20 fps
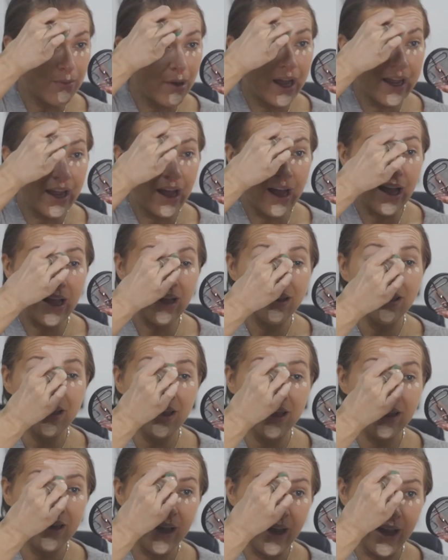my
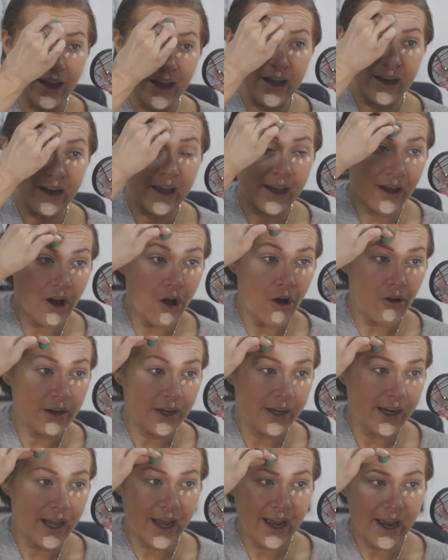eyelid and I call
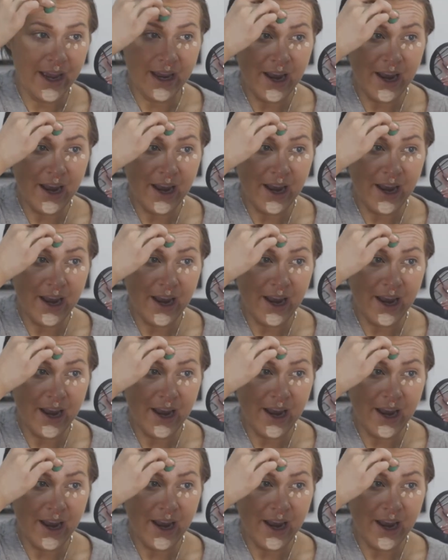it a day.